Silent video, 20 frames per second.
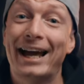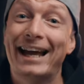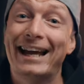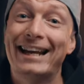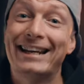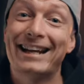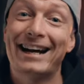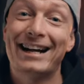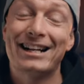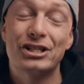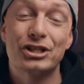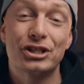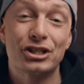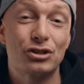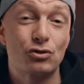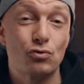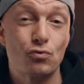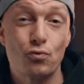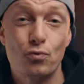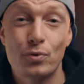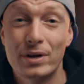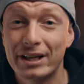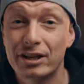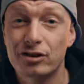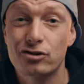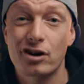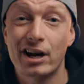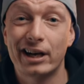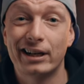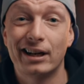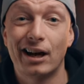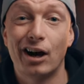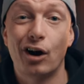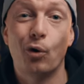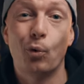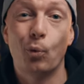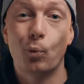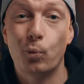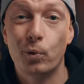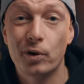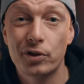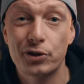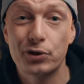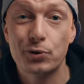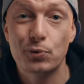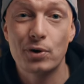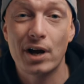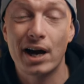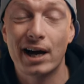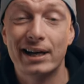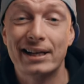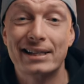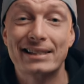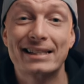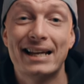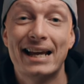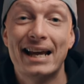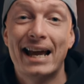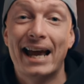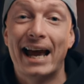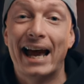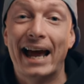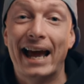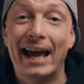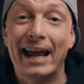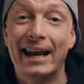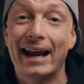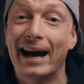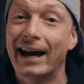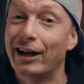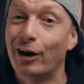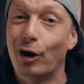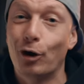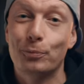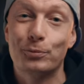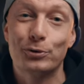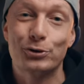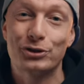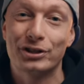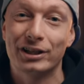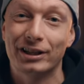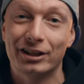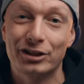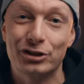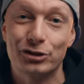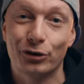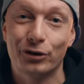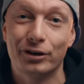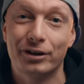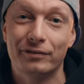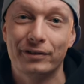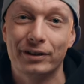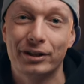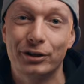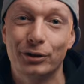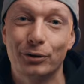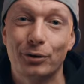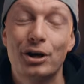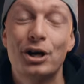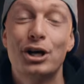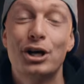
and I'll just ring it right now with you guys, and I hope you still enjoy the video.